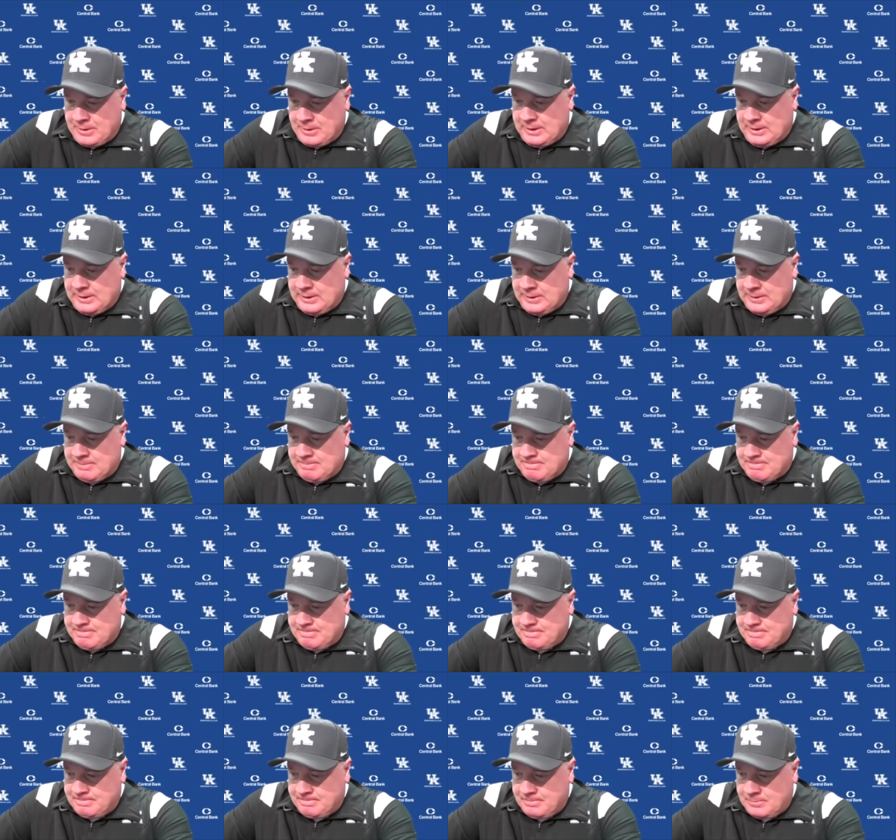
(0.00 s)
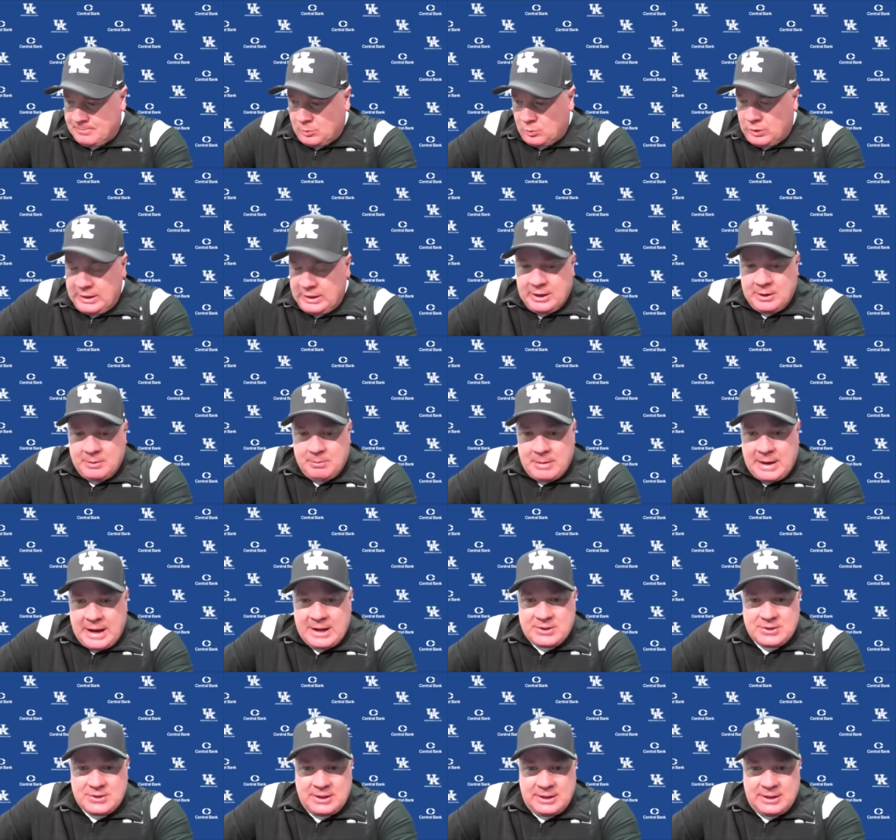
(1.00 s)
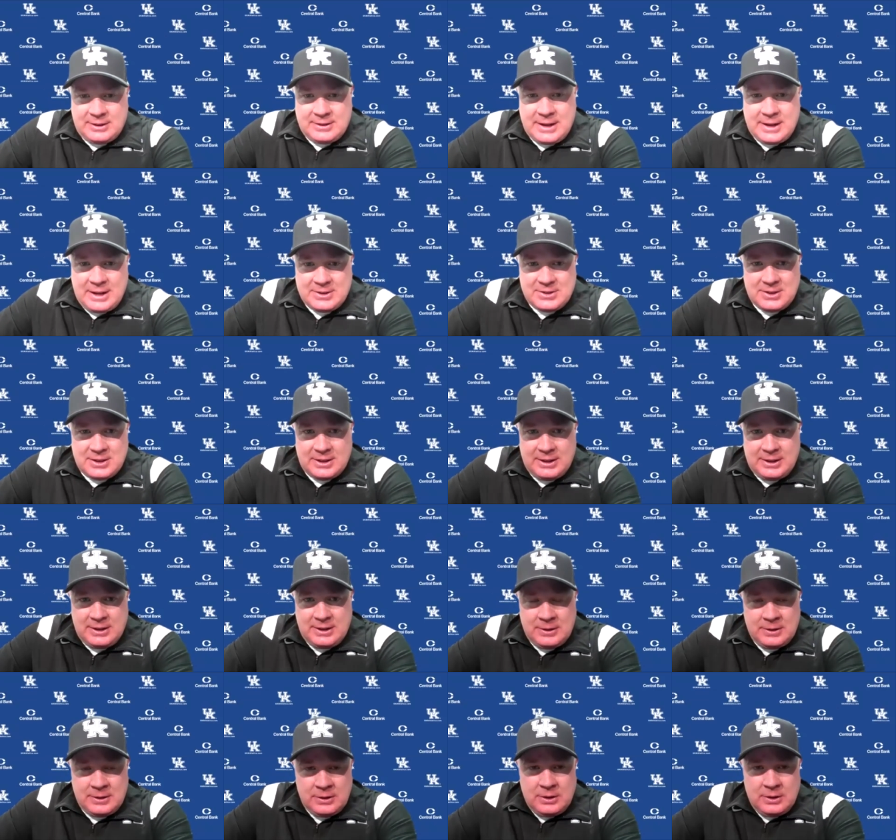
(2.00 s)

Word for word: Um, we didn't match the intensity.